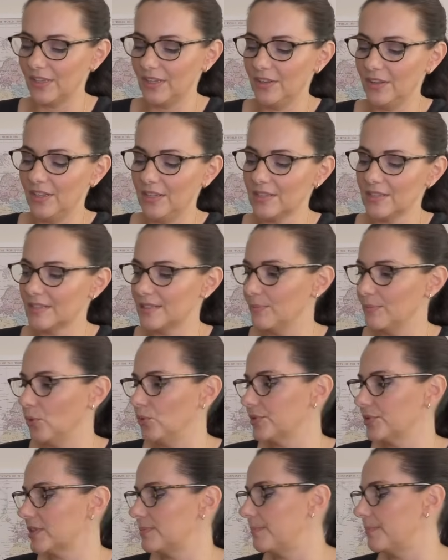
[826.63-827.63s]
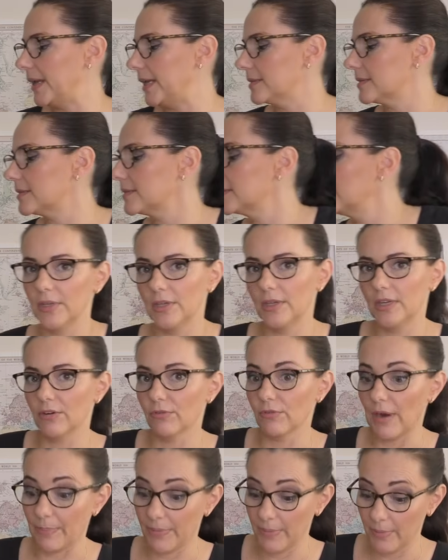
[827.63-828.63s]
in this small space. You need to
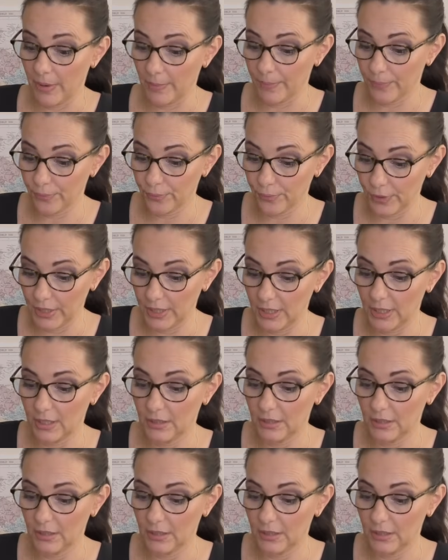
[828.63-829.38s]
wrap them up pretty